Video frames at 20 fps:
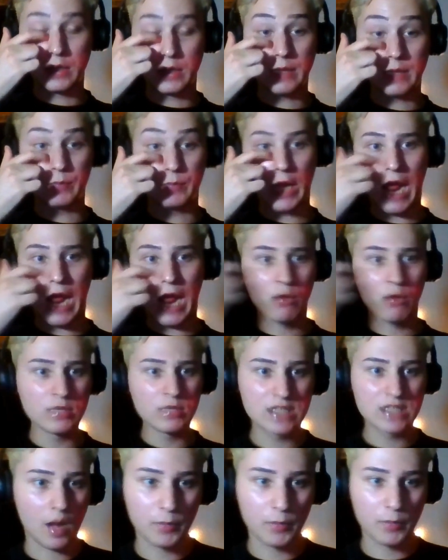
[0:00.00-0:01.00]
But I was
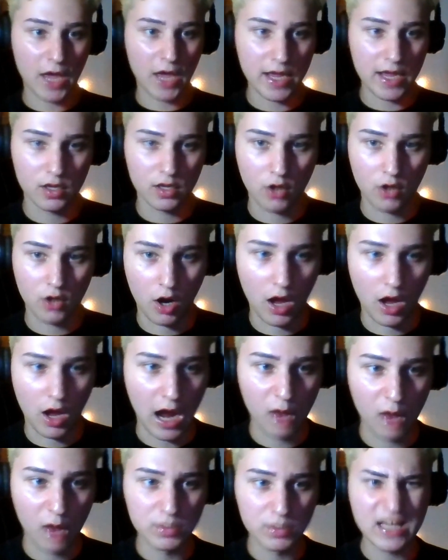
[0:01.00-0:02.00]
not playing, girl. I
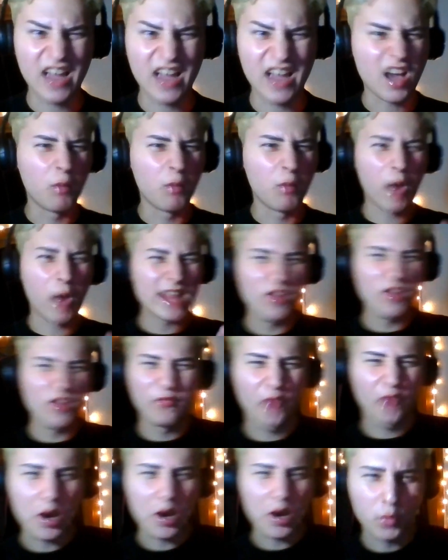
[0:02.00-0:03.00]
was like, why the
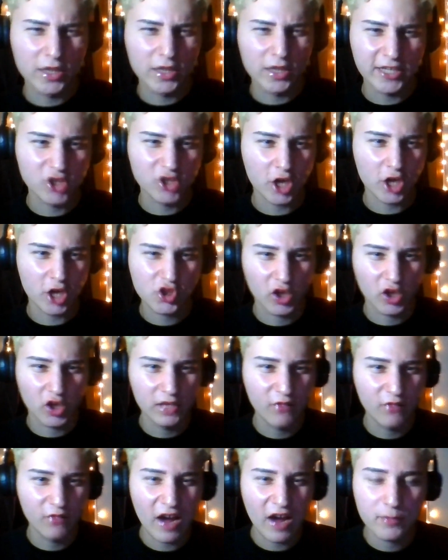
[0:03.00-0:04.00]
fuck were they charged
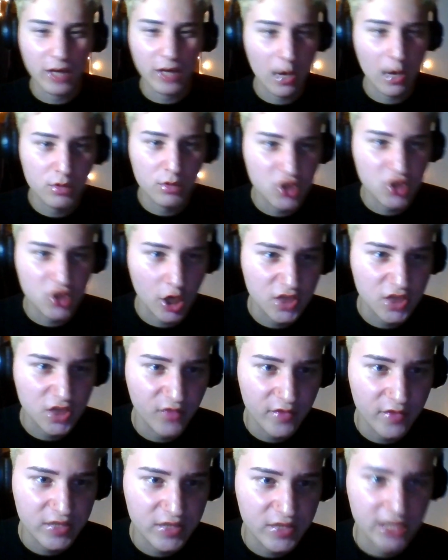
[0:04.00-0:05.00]
$35 but I was charged
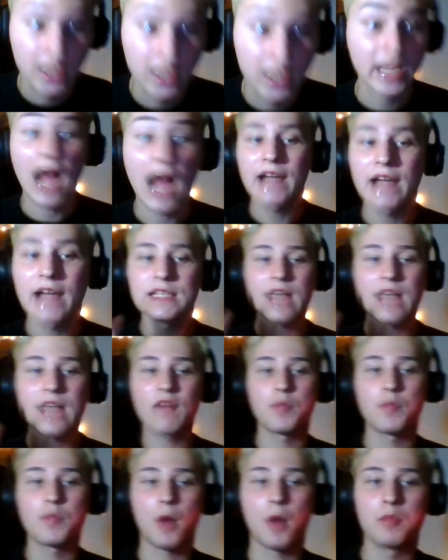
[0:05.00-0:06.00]
$50? Like, I didn't have a
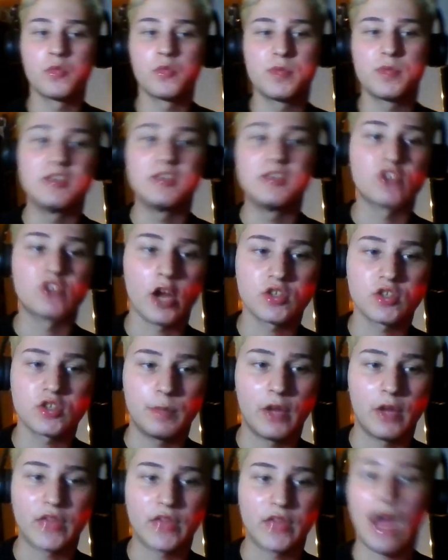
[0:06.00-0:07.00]
problem with being charged
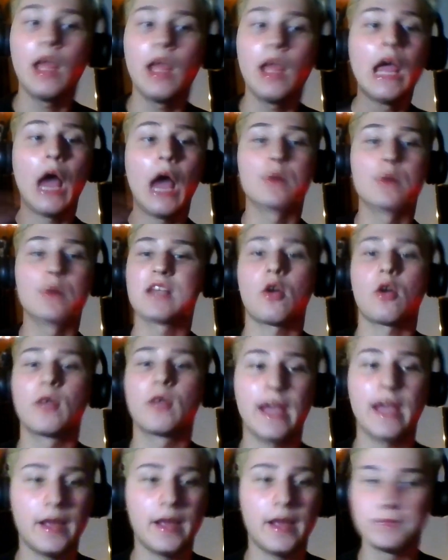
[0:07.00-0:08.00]
about that. I was like,
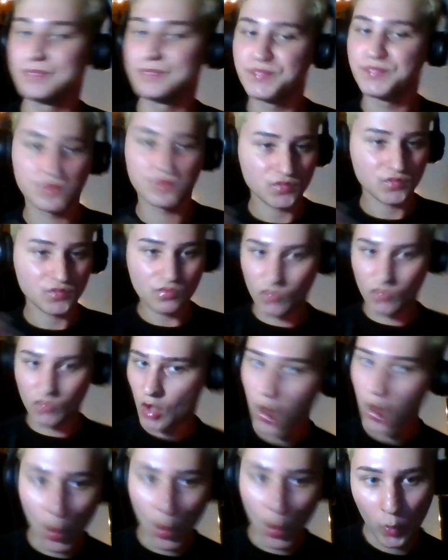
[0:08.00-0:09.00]
okay,
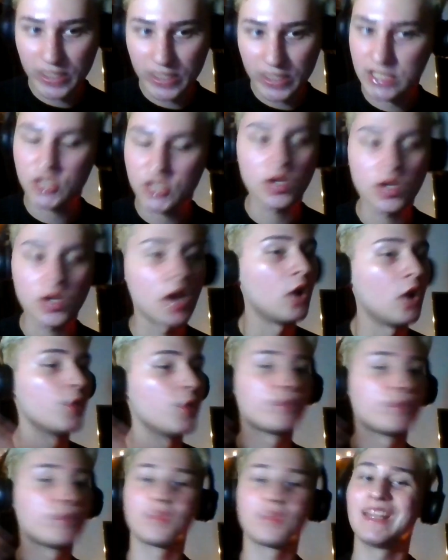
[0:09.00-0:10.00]
we didn't know.
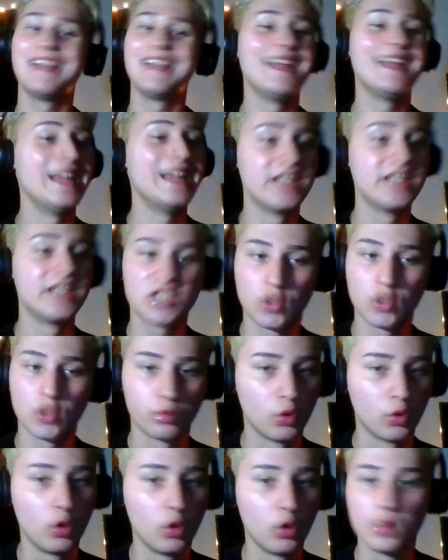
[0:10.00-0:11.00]
It's the
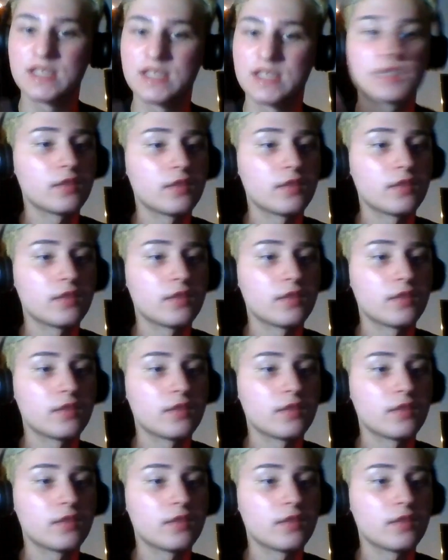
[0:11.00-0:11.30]
rules.